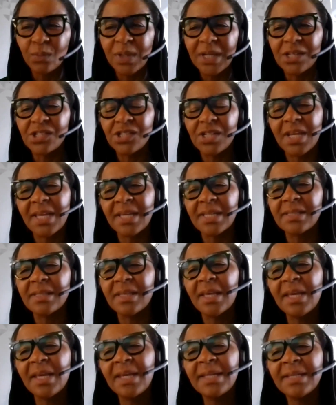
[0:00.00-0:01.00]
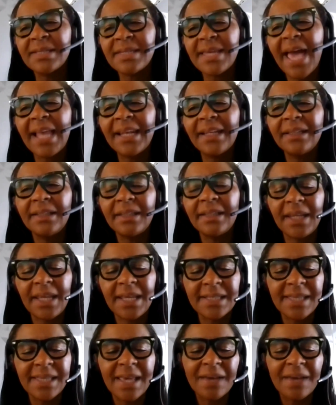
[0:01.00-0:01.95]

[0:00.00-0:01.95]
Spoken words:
which is, "Talent is